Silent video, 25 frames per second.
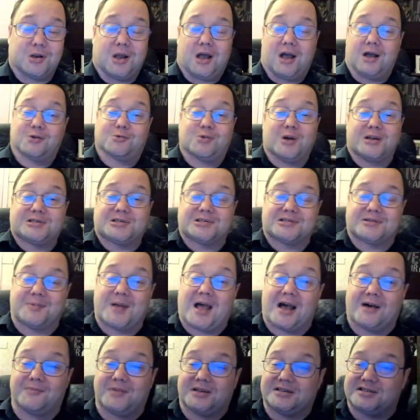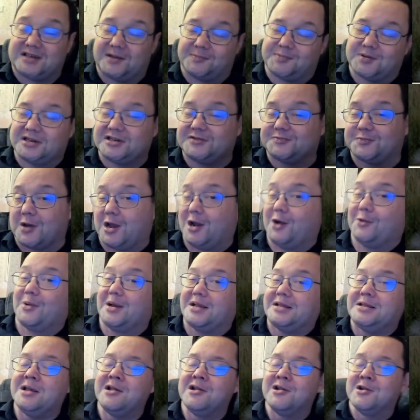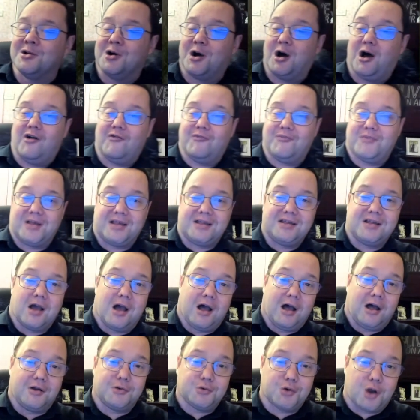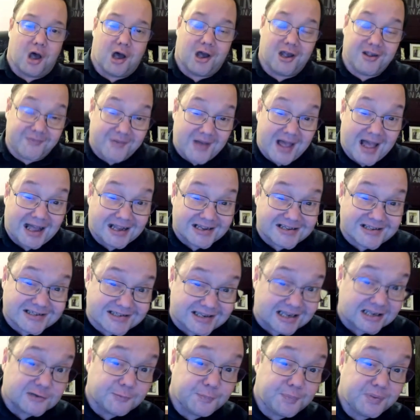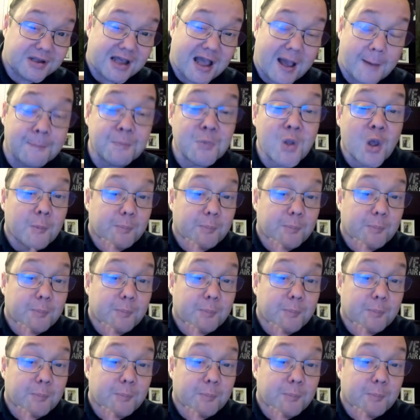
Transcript: questions about this, then please fire away on the live at 6 p.m.